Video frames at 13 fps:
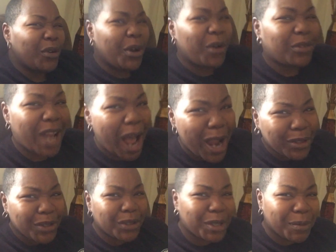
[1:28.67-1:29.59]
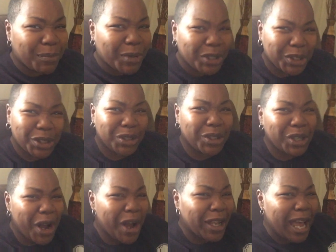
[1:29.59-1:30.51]
no doctors that push you. Do
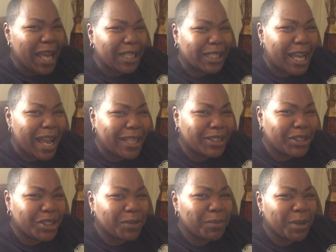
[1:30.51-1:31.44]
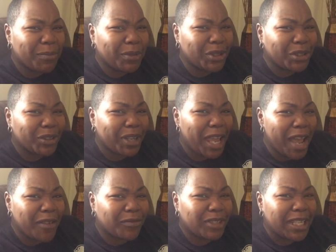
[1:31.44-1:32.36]
y'all gynecologists be pushing
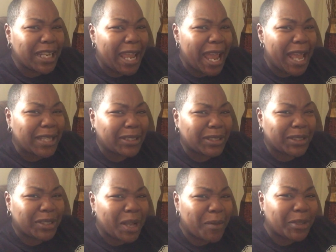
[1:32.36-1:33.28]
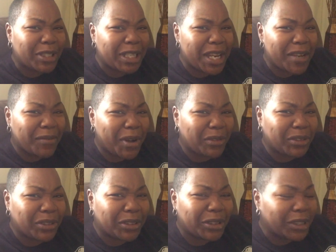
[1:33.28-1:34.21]
FDS and Summer's Eve on
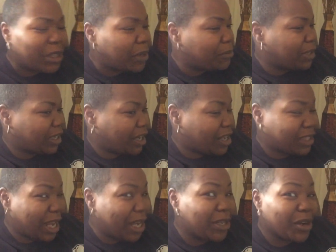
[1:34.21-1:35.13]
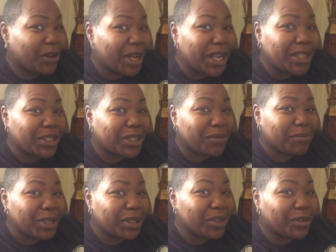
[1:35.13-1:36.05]
you? Because they know they shouldn't
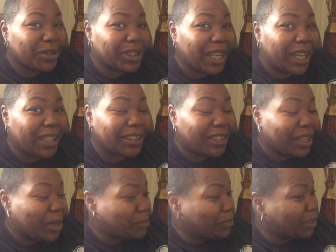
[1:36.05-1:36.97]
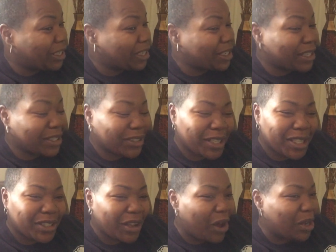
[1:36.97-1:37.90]
be doing that. But it, it's
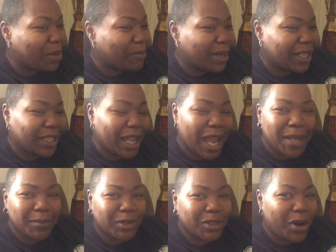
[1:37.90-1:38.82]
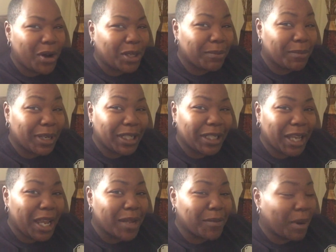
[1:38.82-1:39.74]
it's all a money game. It's all a money
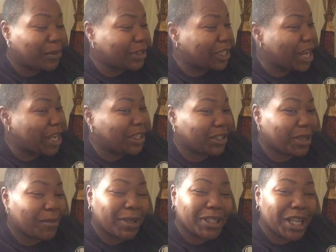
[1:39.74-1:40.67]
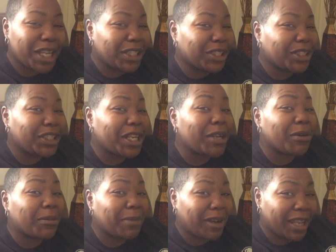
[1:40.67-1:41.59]
game. I'm going to tell you something. i to tell you a little
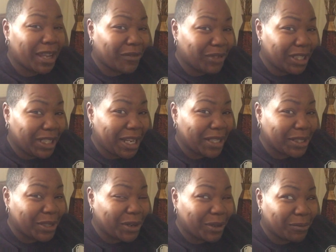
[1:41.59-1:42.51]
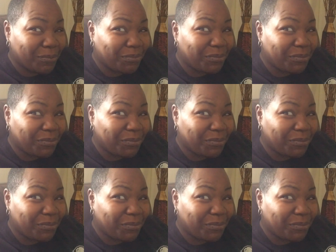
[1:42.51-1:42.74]
secret about FDS, though.